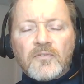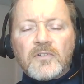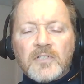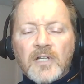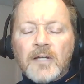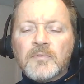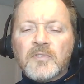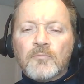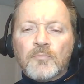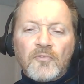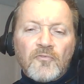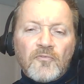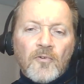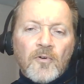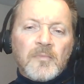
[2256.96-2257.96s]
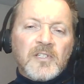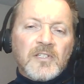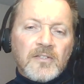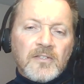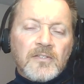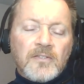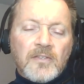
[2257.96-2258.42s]
types of
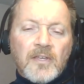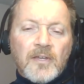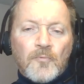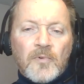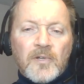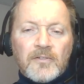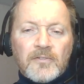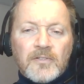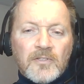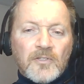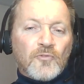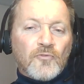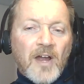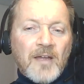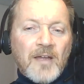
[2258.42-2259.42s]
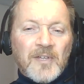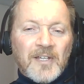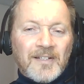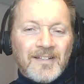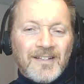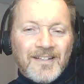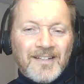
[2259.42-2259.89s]
performances that we're
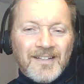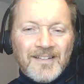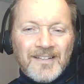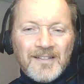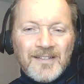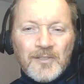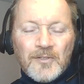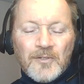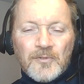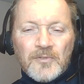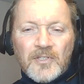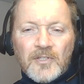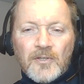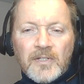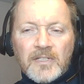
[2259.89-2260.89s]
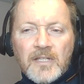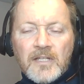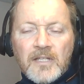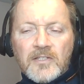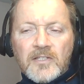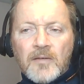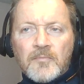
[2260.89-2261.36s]
describing. You know, so in
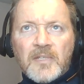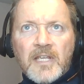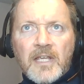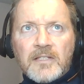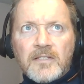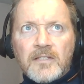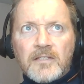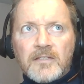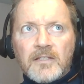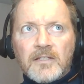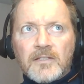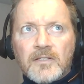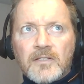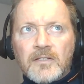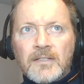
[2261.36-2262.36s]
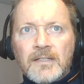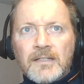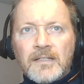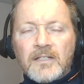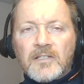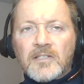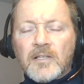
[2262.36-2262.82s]
in some cases, it's
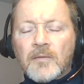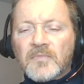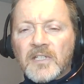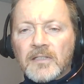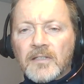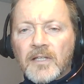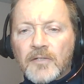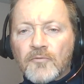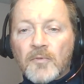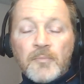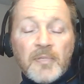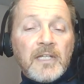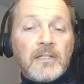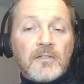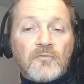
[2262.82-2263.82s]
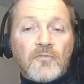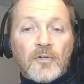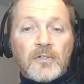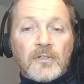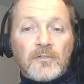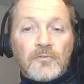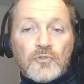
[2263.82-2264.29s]
it's something like repeated
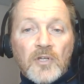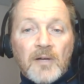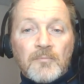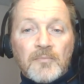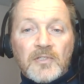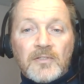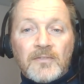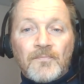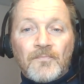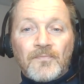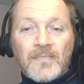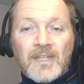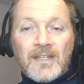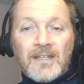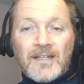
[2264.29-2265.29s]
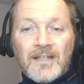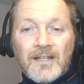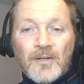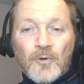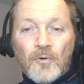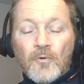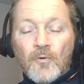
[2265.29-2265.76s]
vertical jumps,
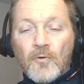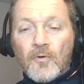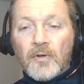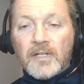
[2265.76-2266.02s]
or, or in